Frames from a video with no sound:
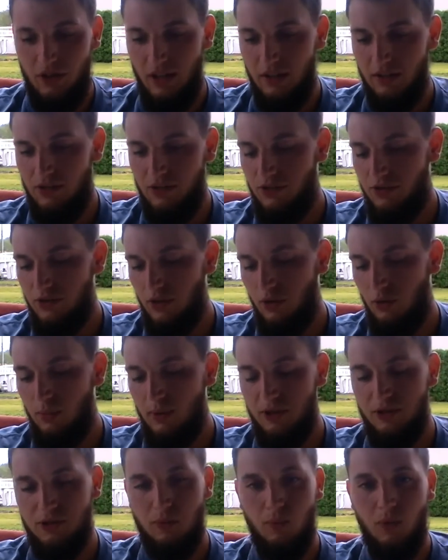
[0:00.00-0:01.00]
to get so
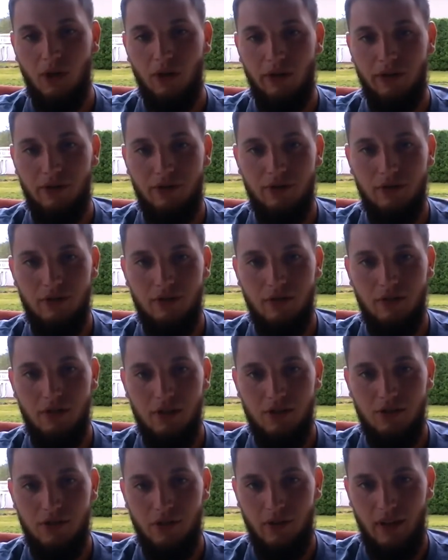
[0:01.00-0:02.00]
much worse
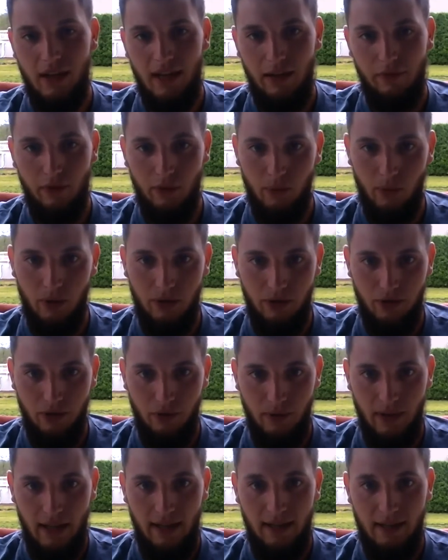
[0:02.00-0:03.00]
so that everyone
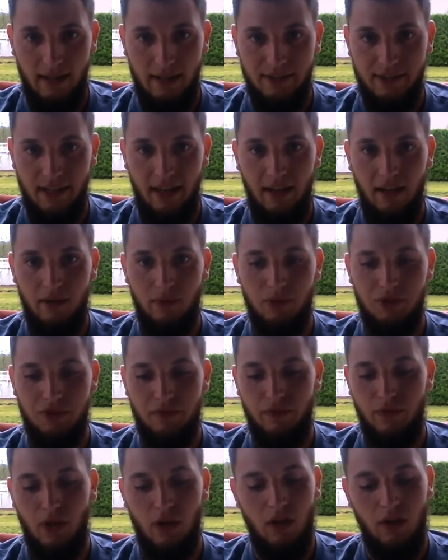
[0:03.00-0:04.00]
knew that his hand was
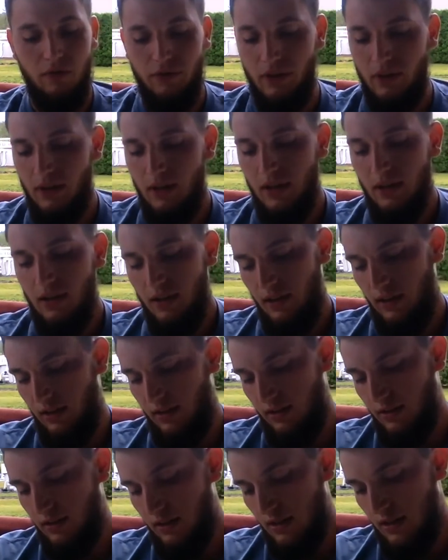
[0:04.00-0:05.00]
involved. And
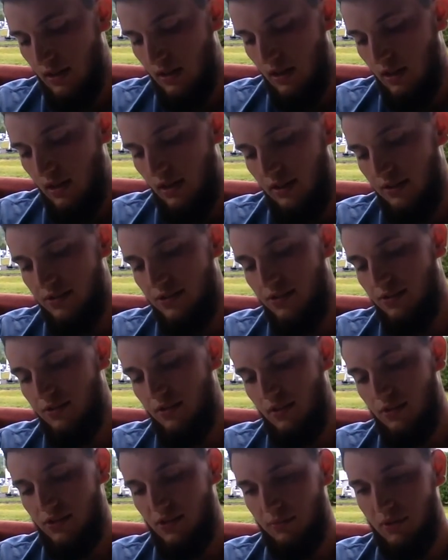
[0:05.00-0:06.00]
it's
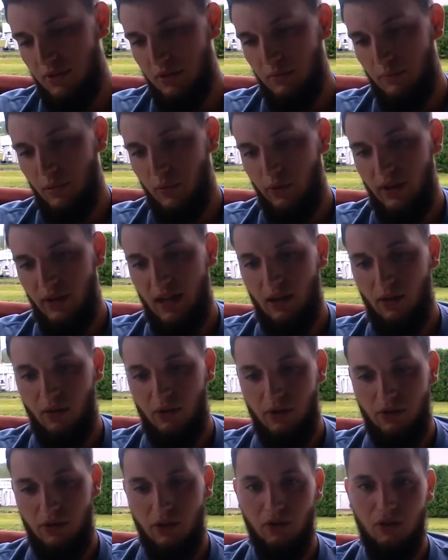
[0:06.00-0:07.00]
something to point out,
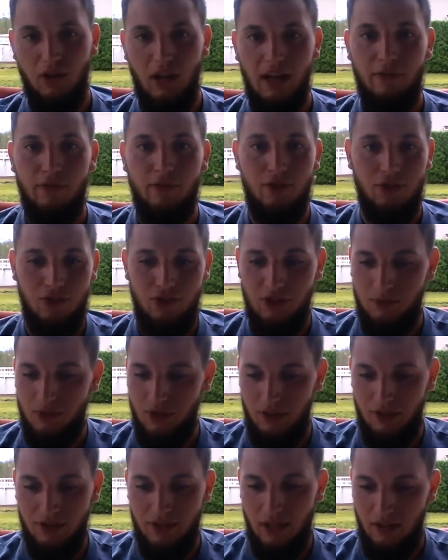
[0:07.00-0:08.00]
and your life just seems
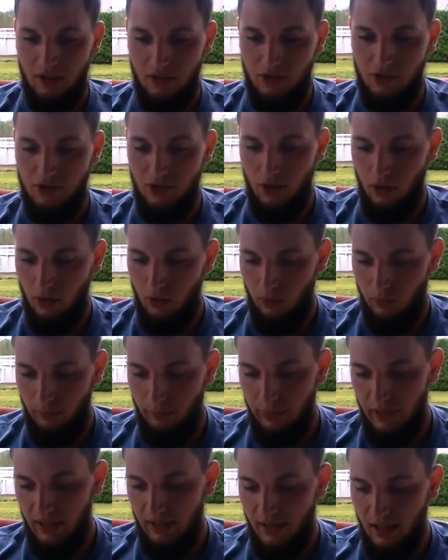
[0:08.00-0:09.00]
like it's getting so
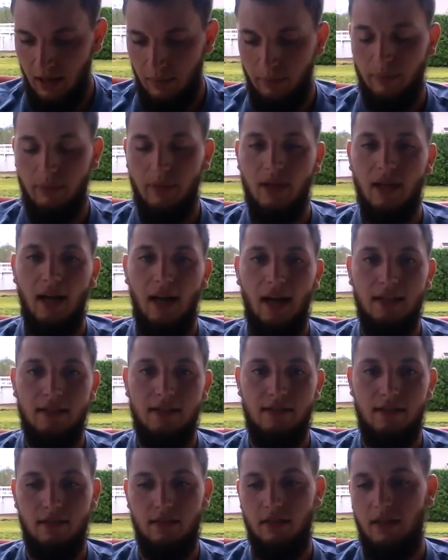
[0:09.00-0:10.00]
beat up
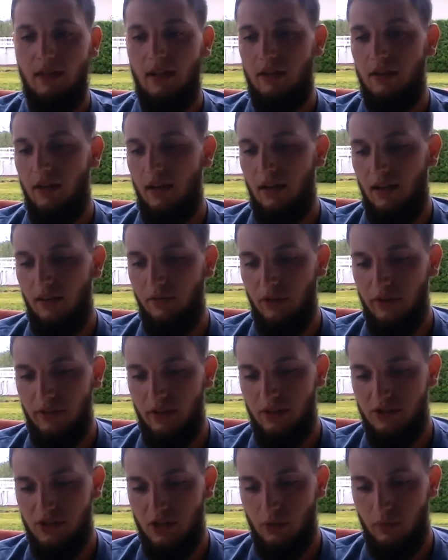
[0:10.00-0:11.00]
constantly, and
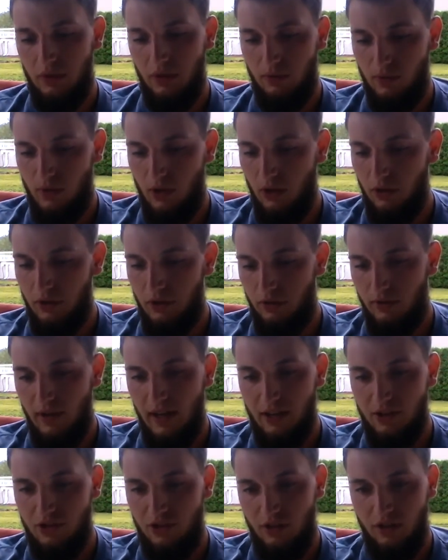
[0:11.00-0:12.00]
everything's going the wrong
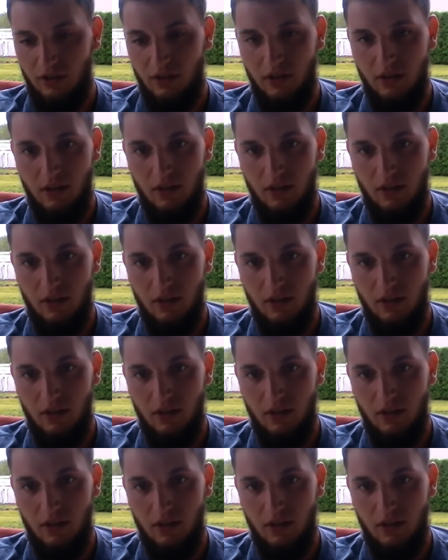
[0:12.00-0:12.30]
direction,